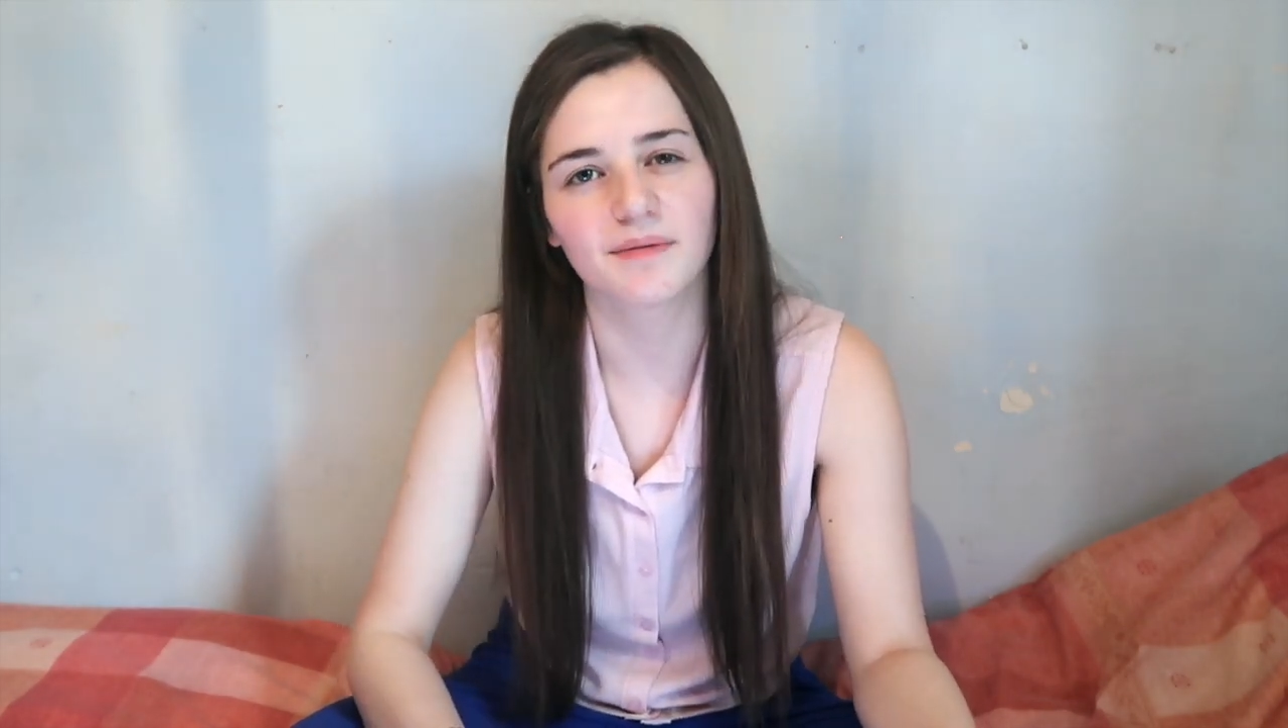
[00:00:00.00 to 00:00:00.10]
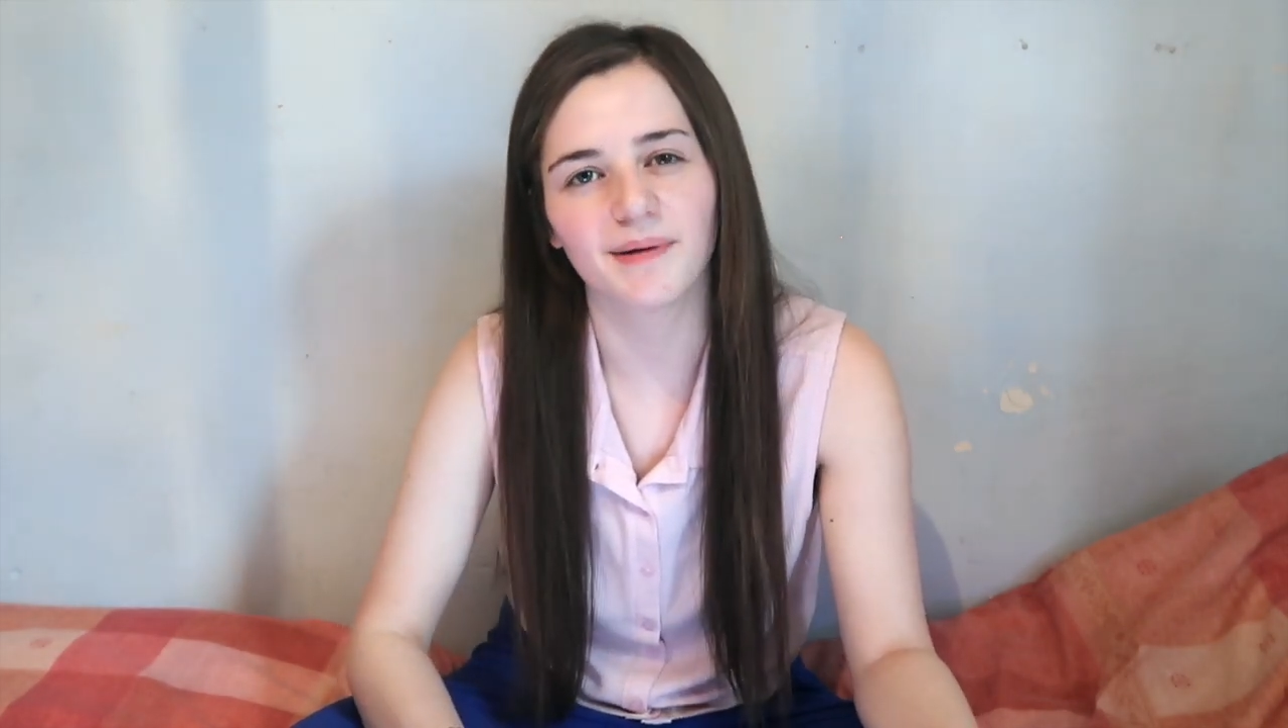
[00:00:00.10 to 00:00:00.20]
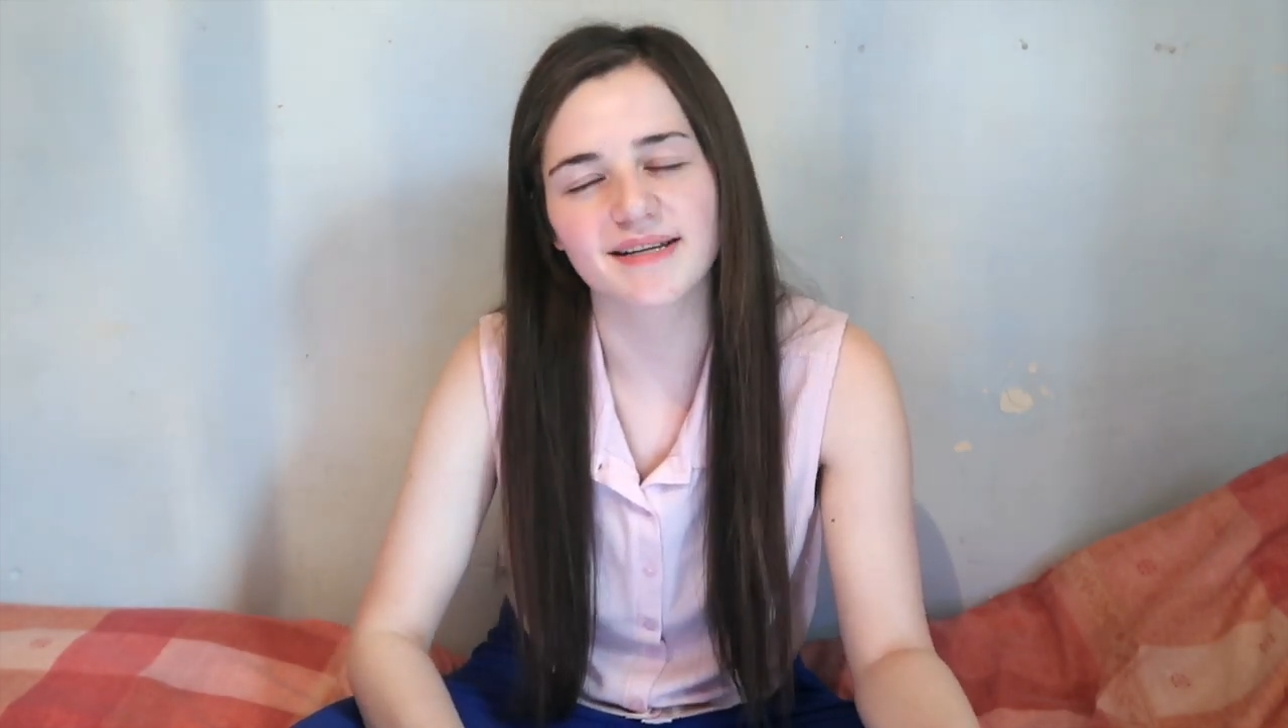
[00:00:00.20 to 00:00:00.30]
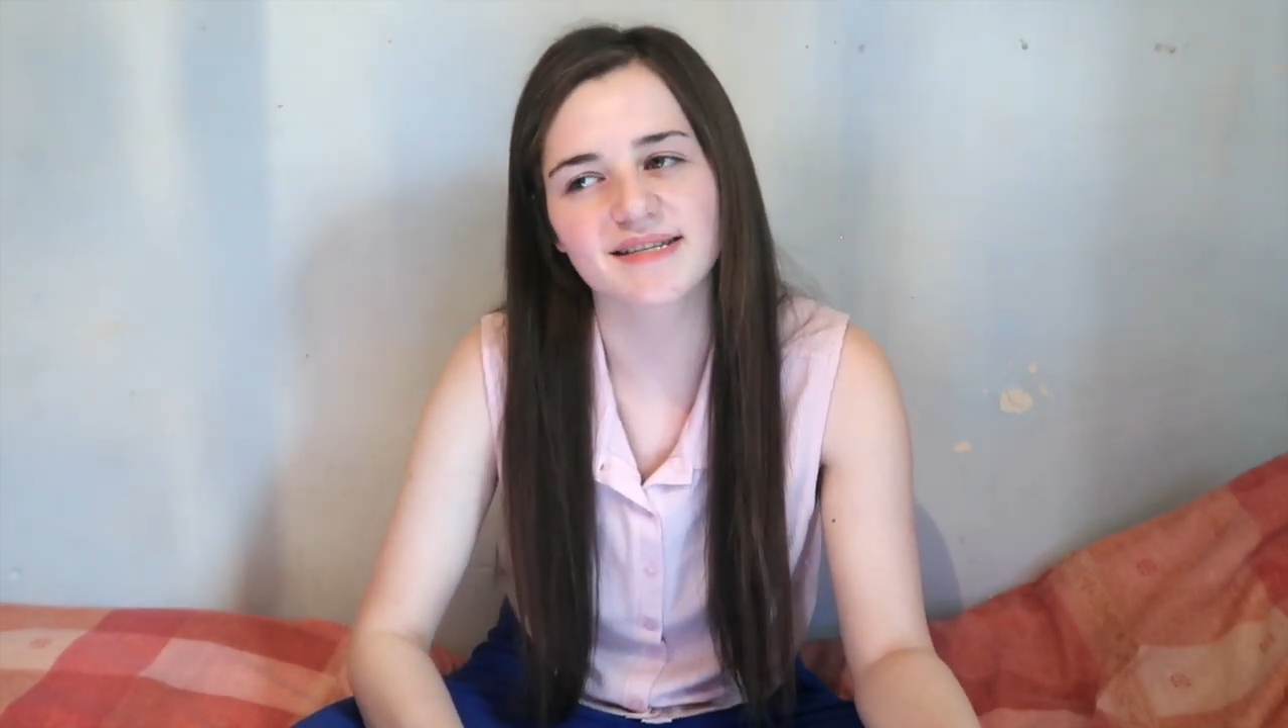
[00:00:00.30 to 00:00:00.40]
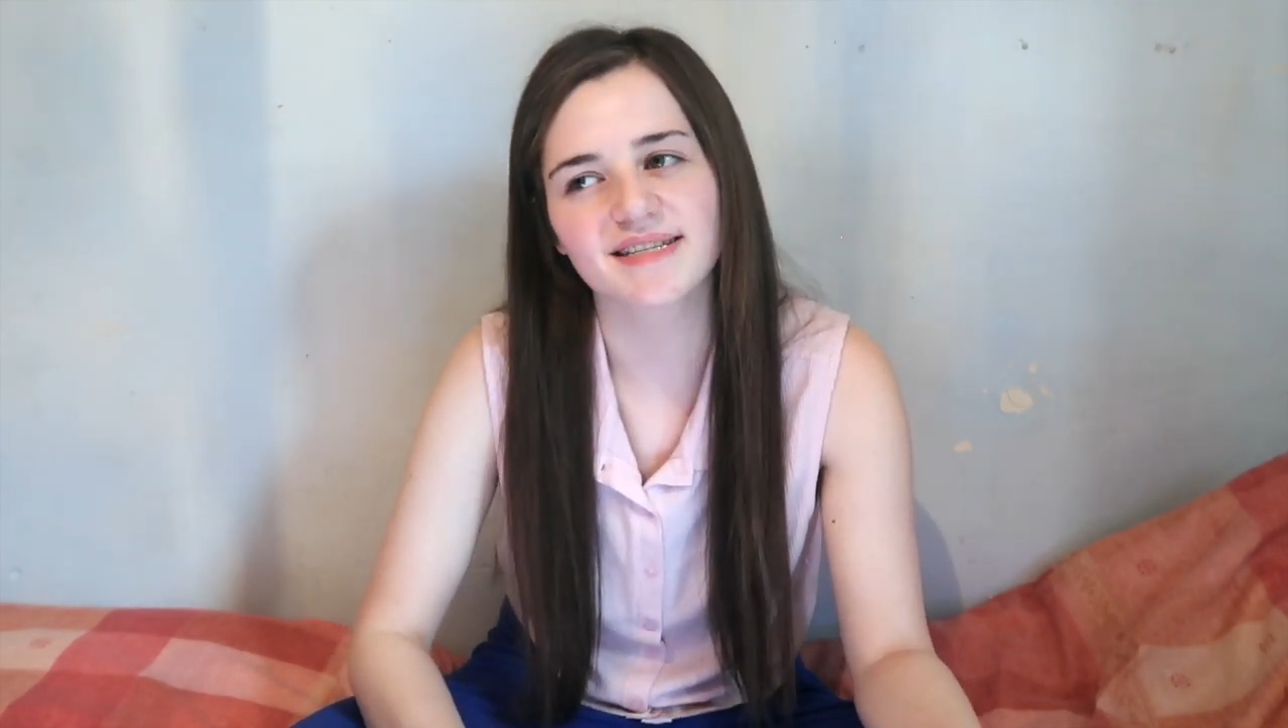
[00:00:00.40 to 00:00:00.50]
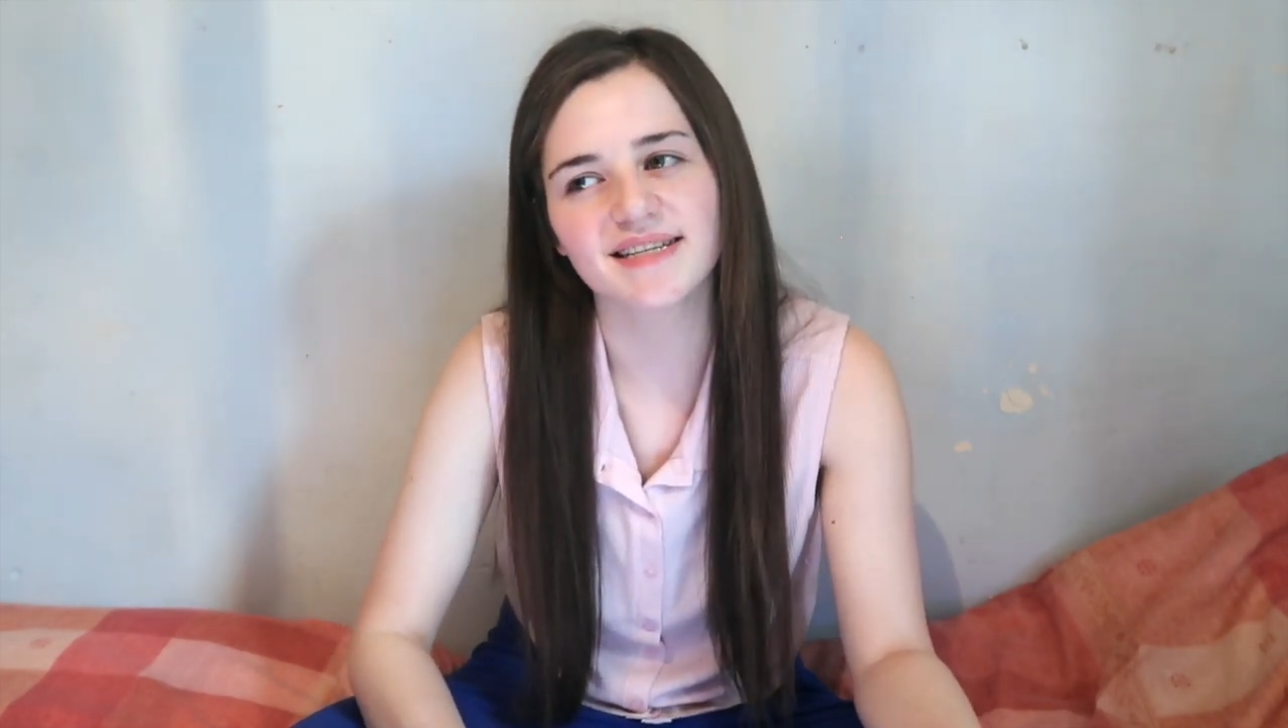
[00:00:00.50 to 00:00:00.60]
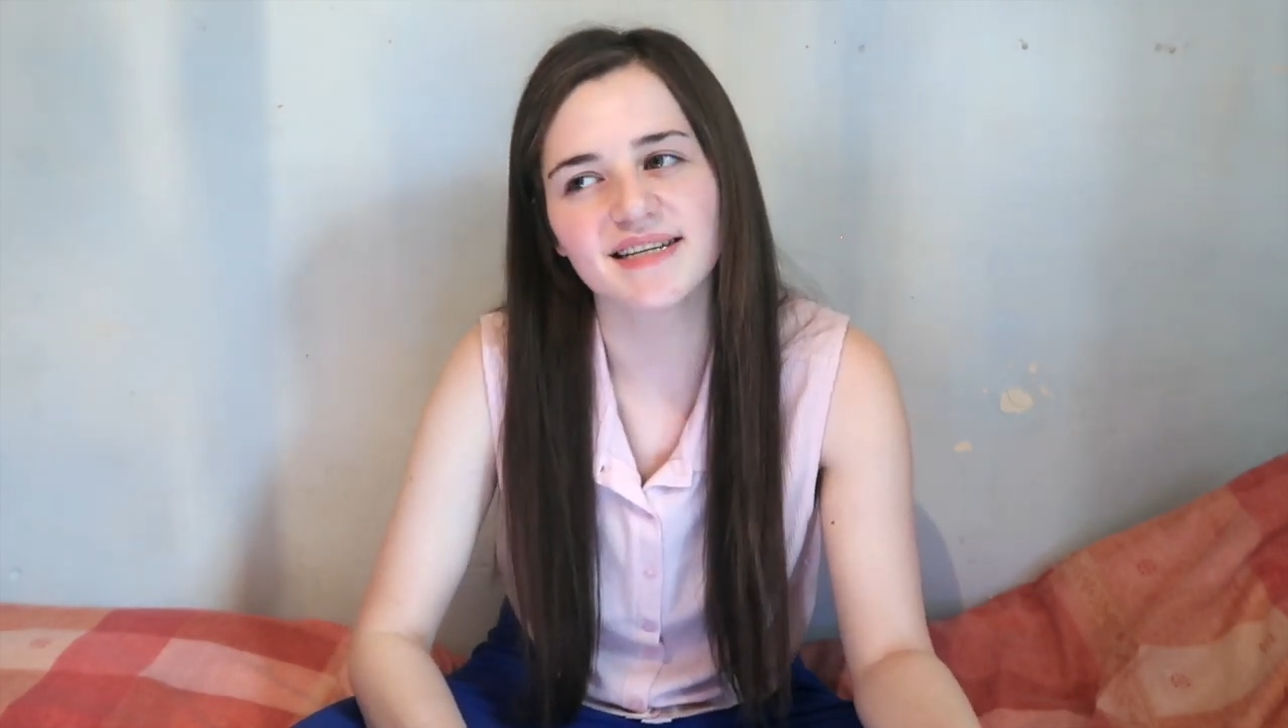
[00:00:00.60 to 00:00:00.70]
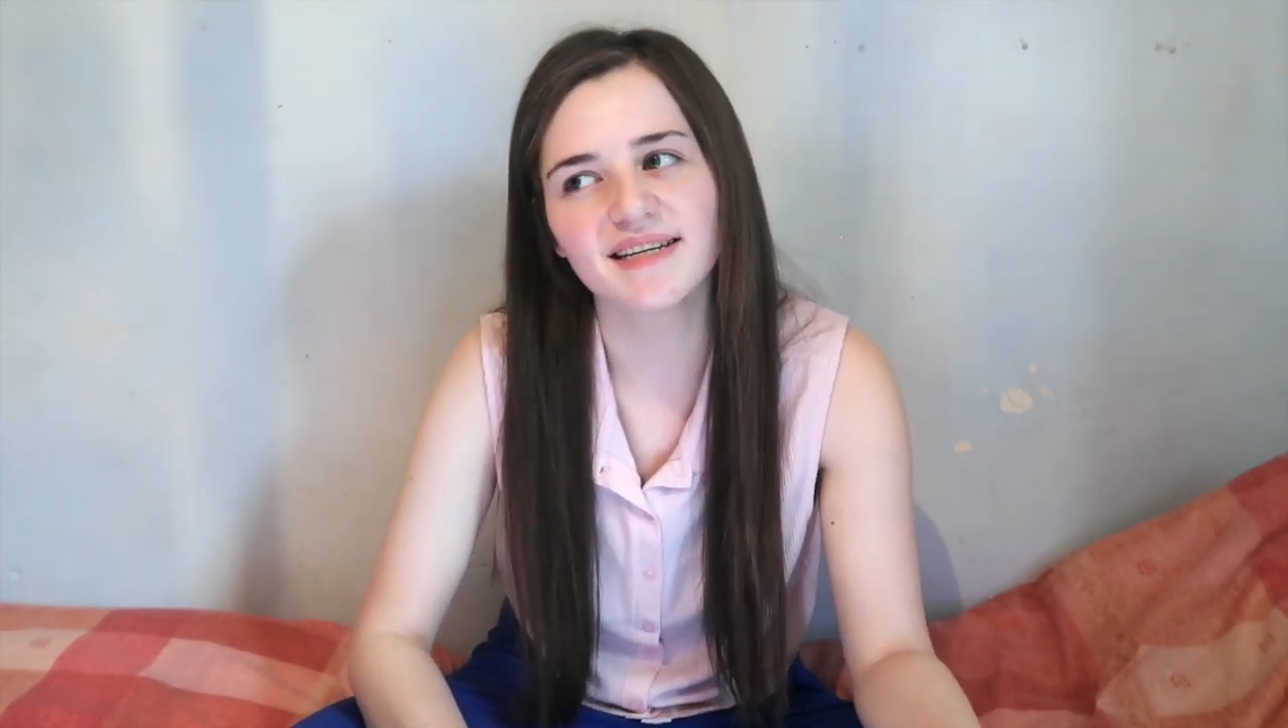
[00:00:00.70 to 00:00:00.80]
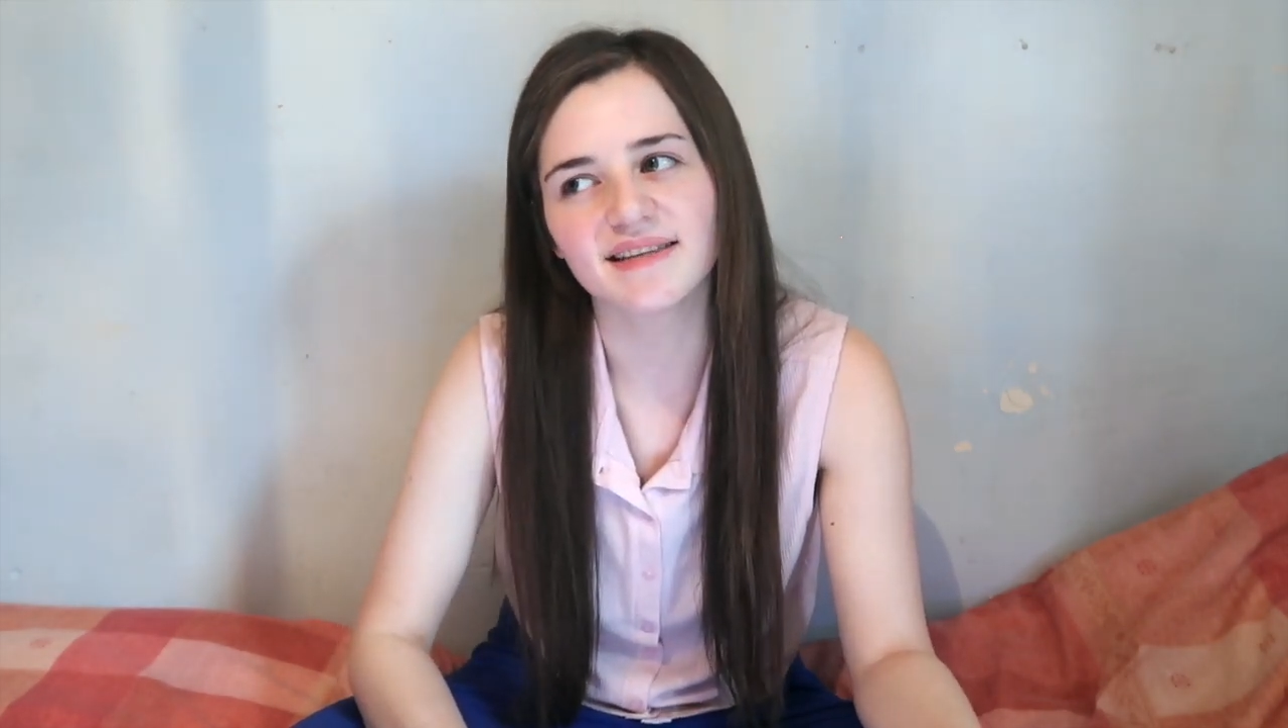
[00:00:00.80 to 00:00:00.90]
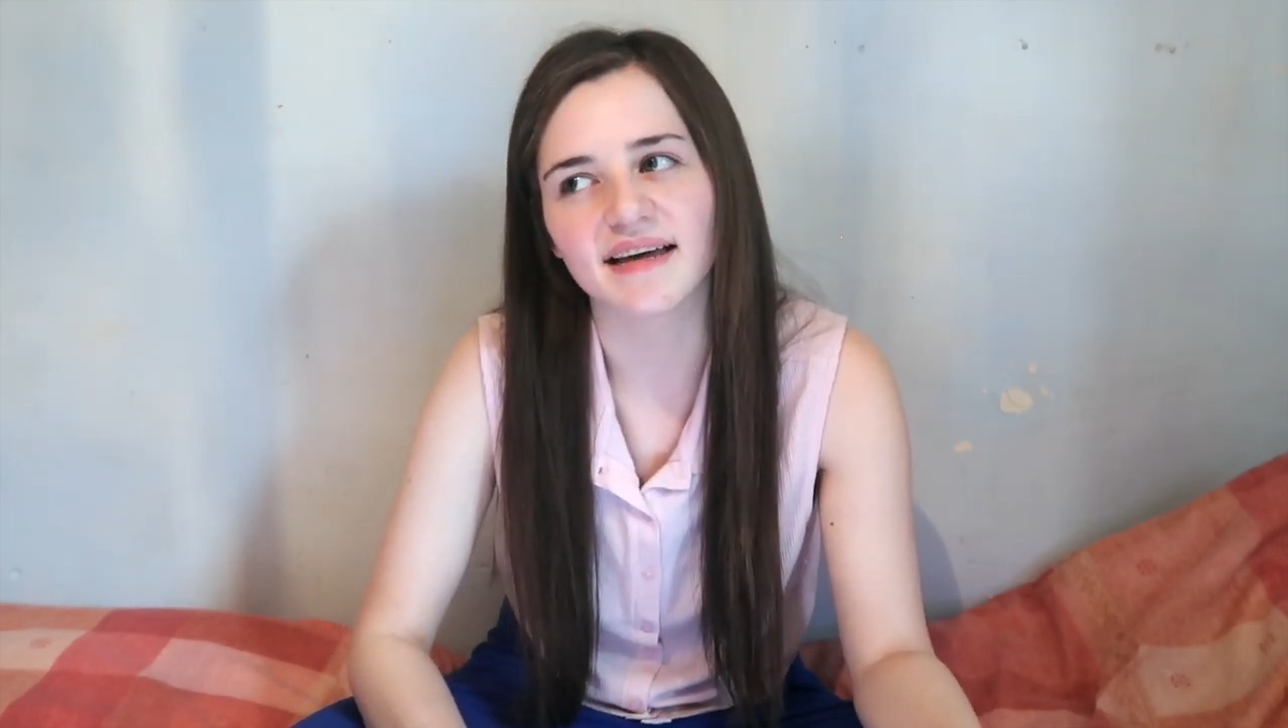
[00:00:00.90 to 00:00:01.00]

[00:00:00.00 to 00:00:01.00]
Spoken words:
capacity,